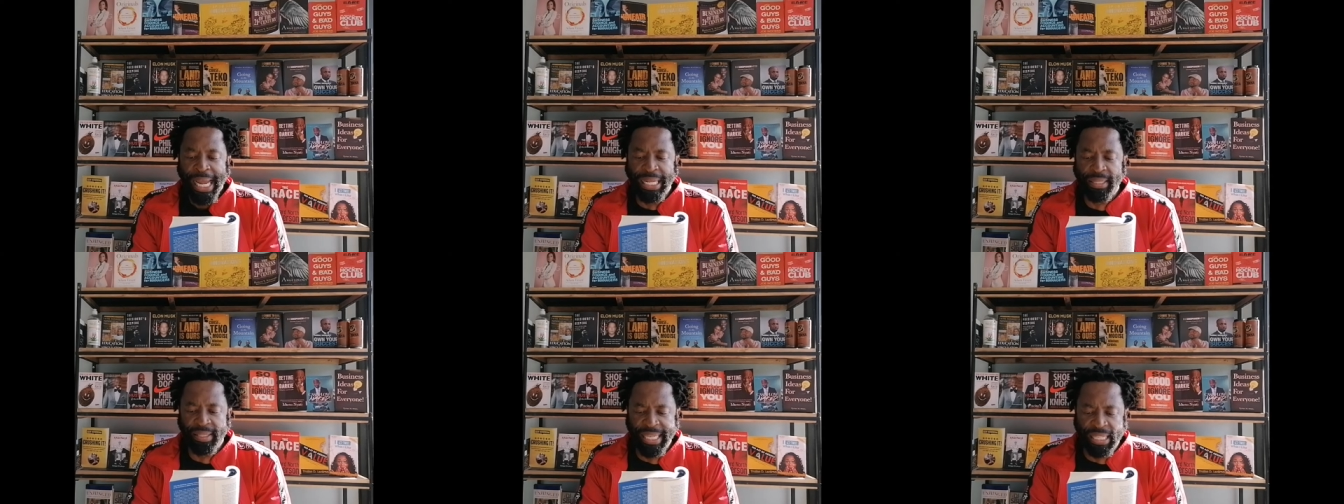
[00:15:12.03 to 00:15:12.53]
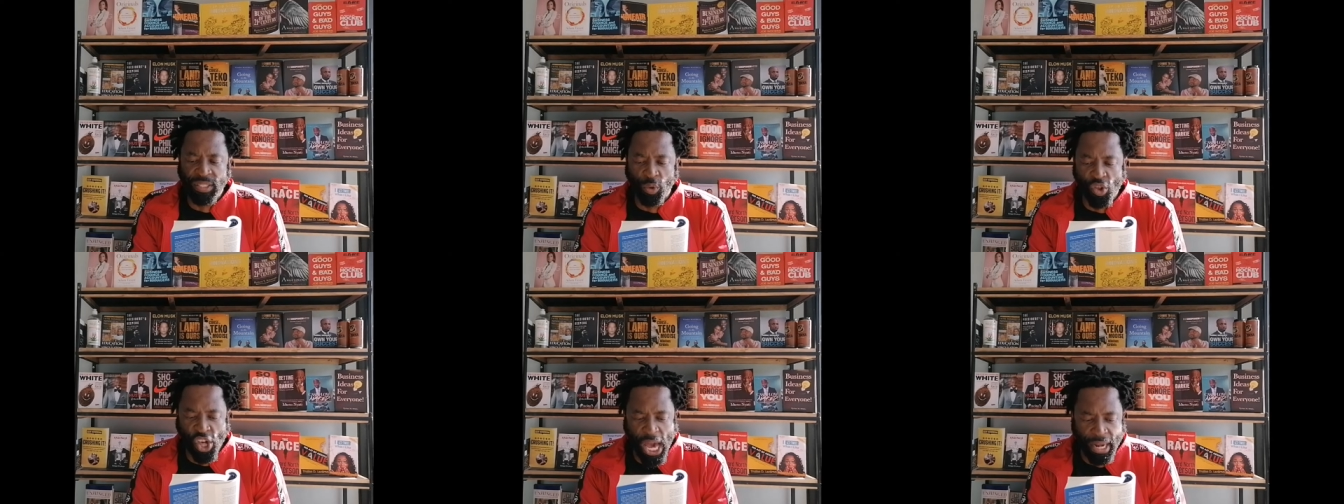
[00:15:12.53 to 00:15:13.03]
It seeks
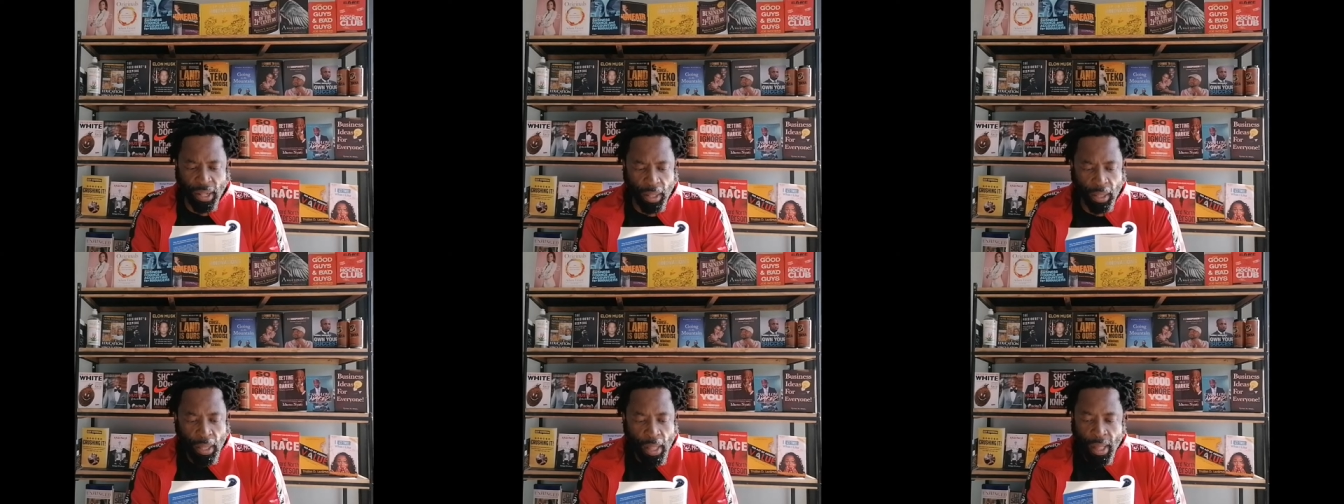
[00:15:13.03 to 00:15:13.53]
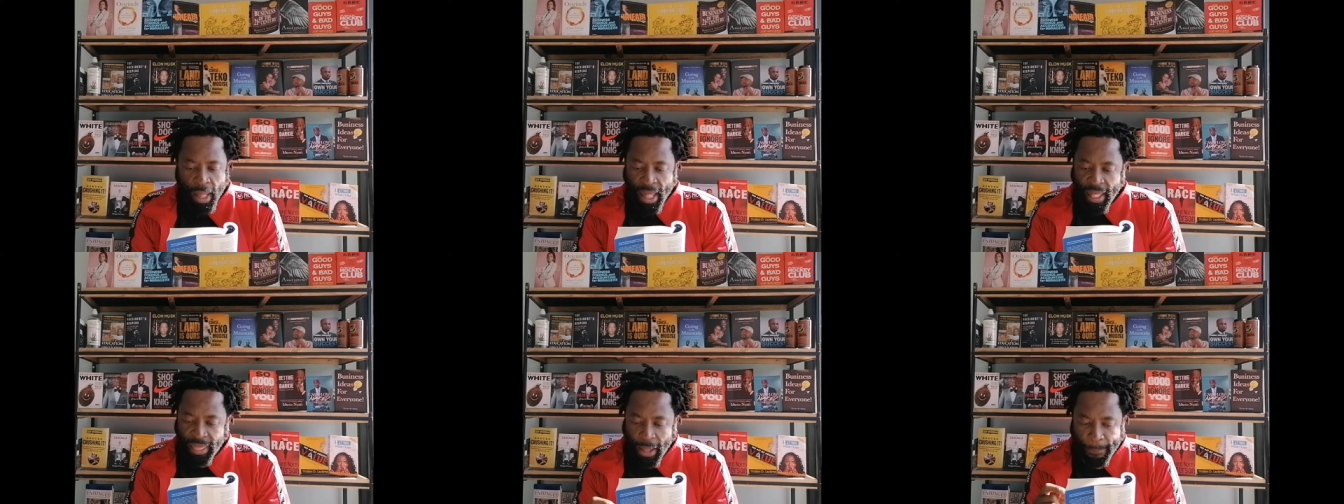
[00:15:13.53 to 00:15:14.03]
to channel
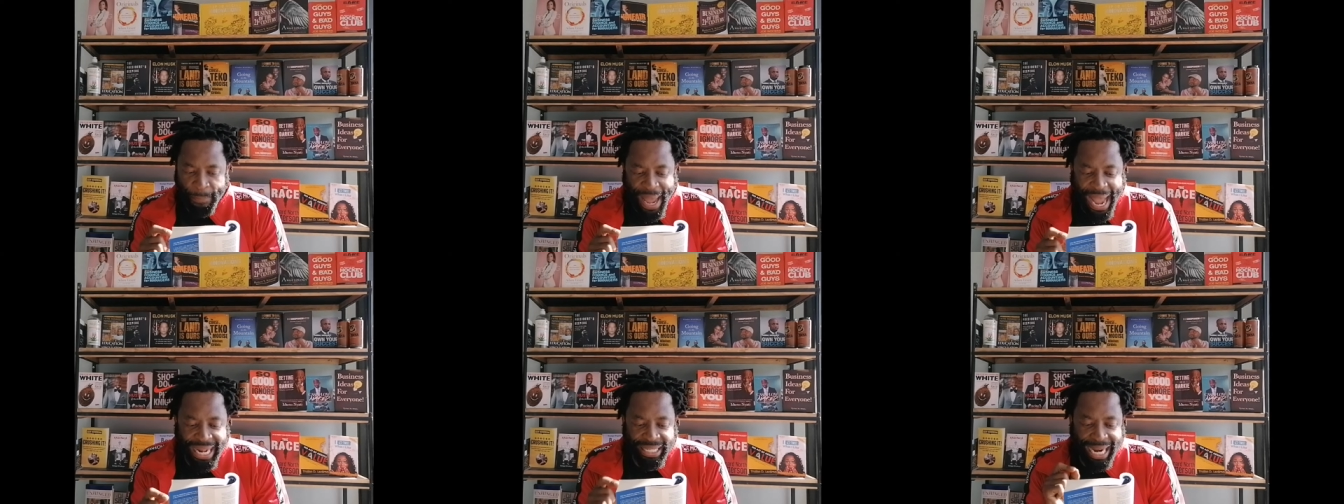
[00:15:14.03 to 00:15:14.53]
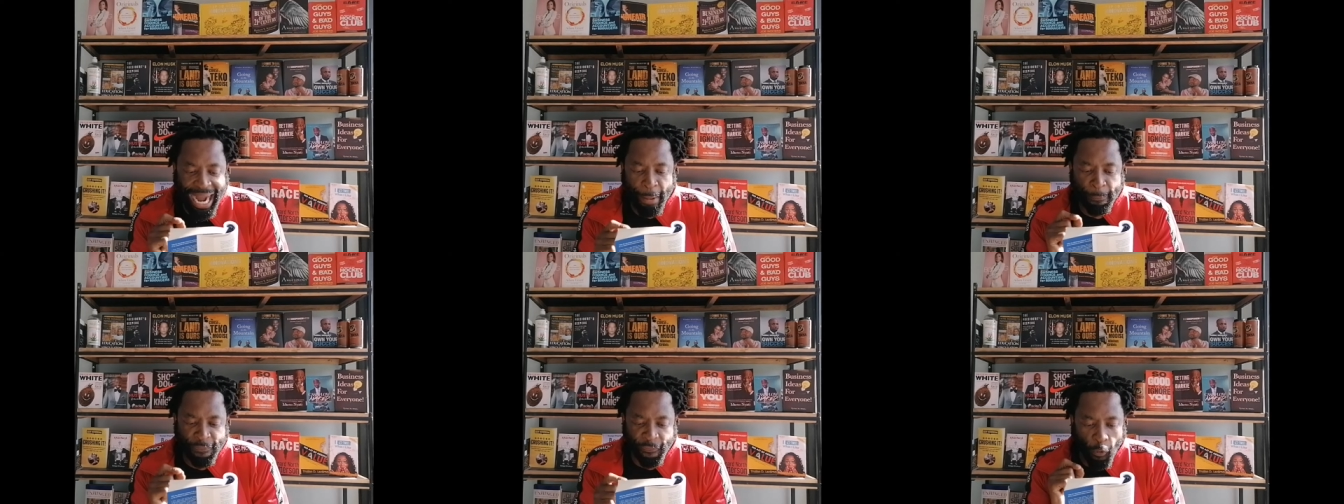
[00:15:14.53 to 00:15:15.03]
the
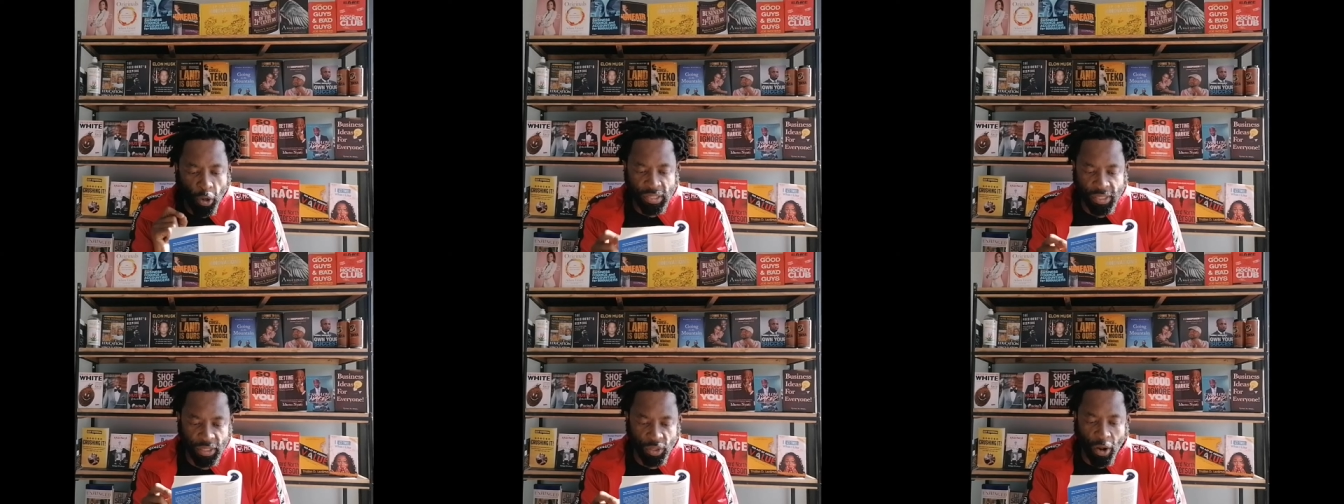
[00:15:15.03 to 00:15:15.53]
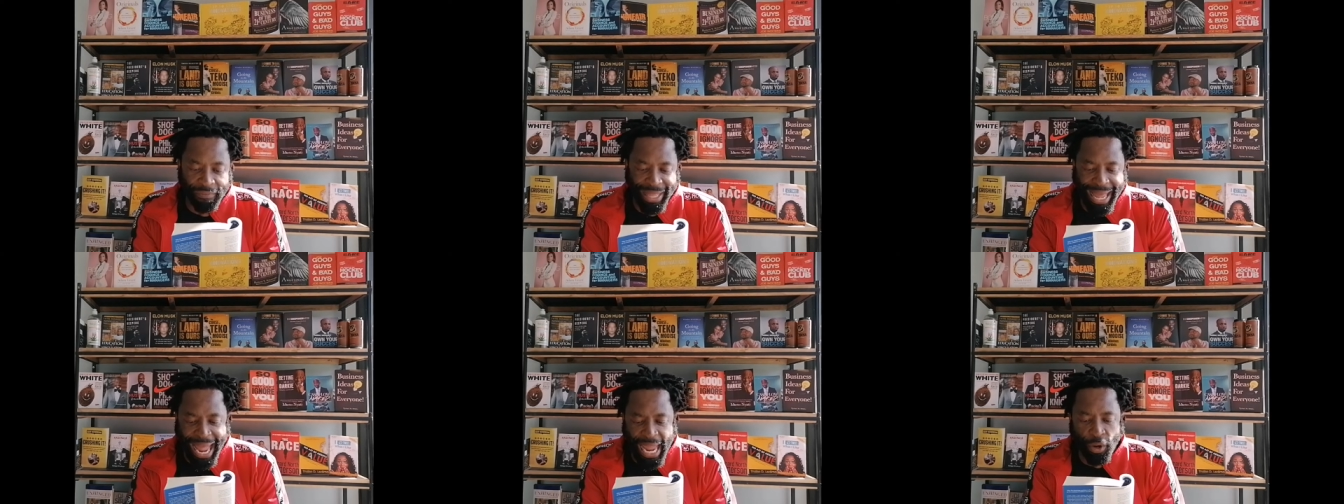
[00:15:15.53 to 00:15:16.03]
pent-up forces of
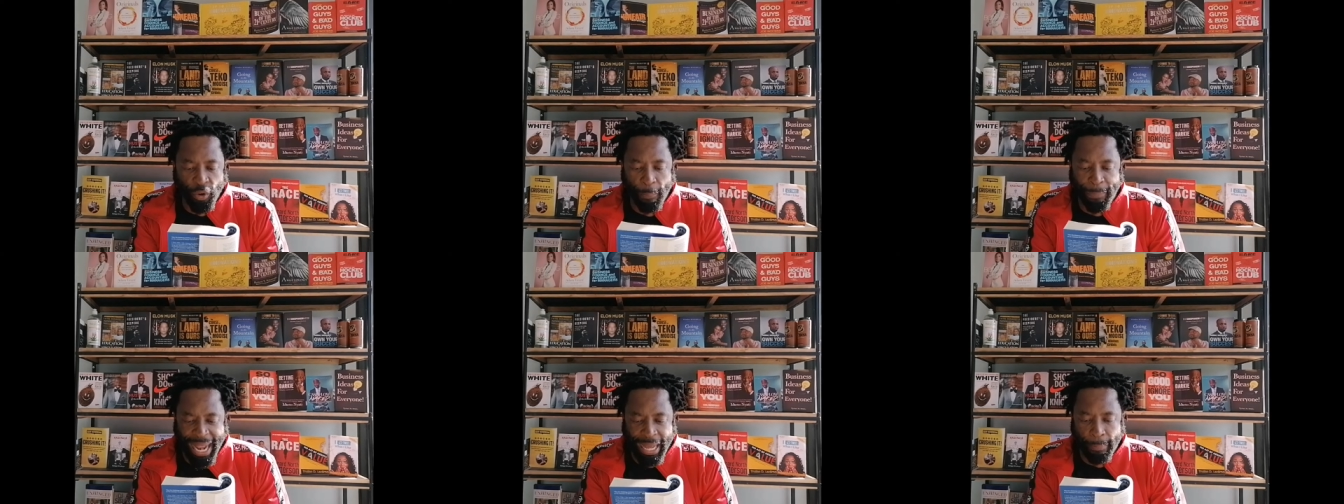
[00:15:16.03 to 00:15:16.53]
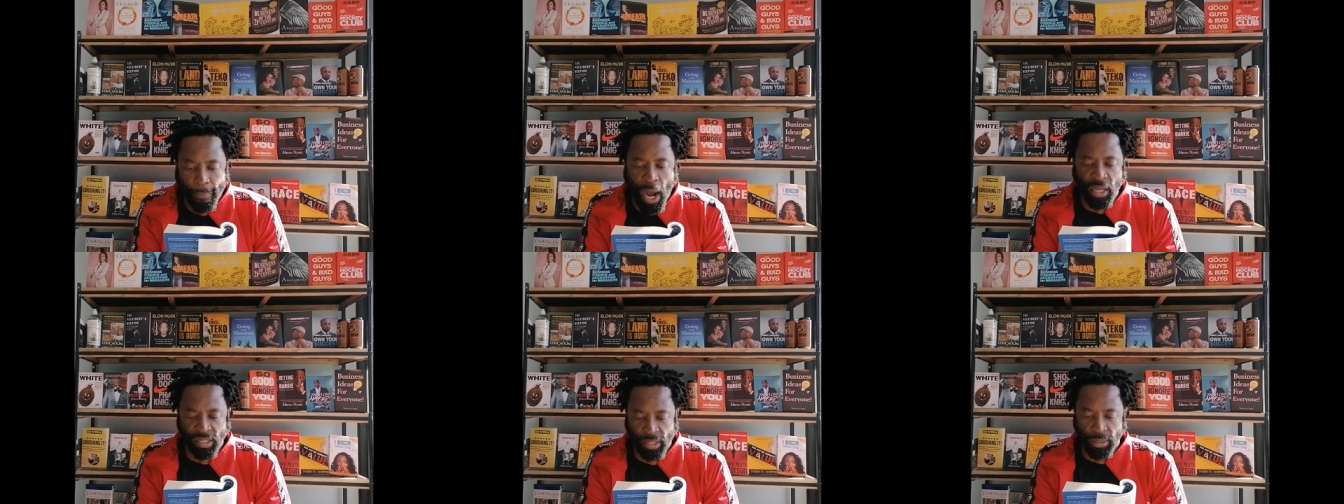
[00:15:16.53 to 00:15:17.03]
the angry black
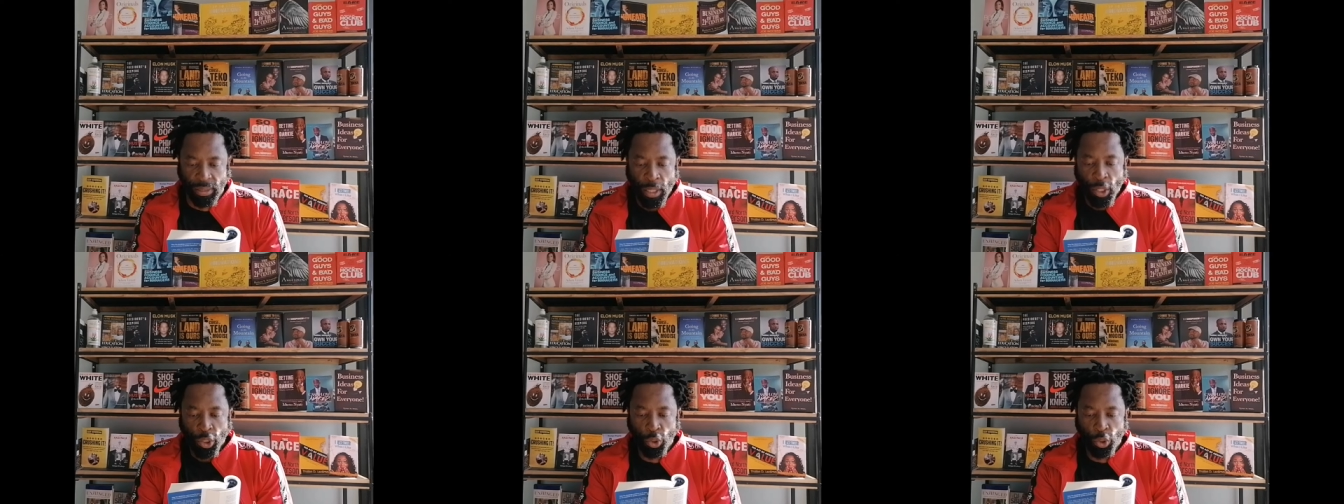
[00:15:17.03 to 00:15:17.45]
masses